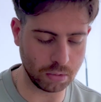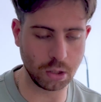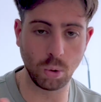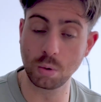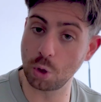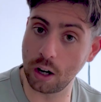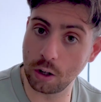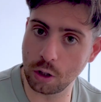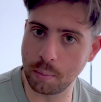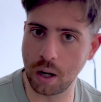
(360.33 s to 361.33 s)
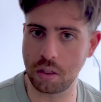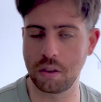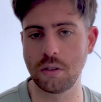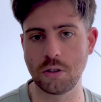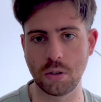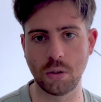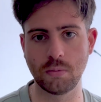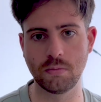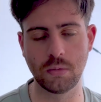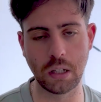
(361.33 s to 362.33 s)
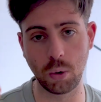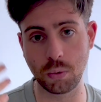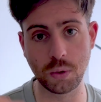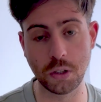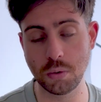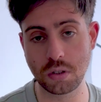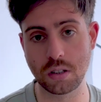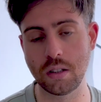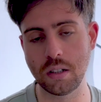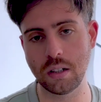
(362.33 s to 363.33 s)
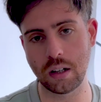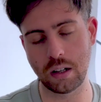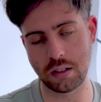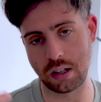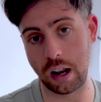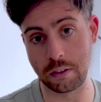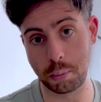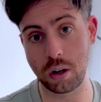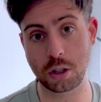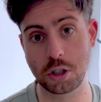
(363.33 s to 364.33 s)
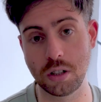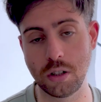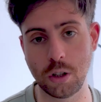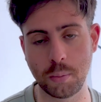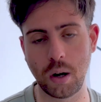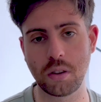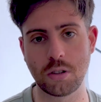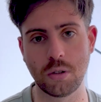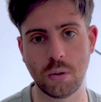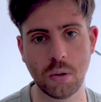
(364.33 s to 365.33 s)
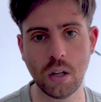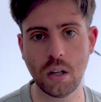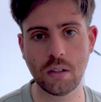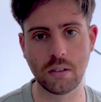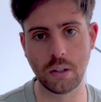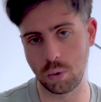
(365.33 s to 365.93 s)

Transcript: They don't dry out your mouth, so they don't reduce the saliva production in your mouth, so they